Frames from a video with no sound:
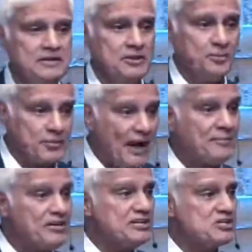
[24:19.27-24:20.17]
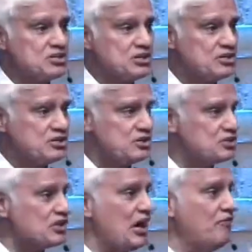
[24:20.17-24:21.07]
The primary
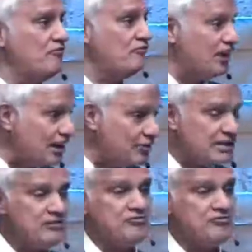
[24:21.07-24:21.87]
assertions are very